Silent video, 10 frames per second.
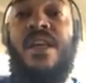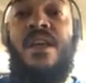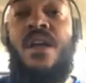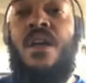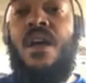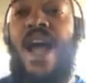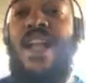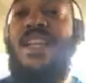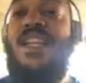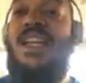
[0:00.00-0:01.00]
at
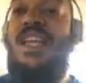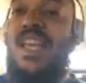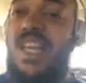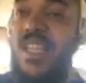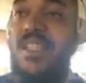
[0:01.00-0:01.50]
least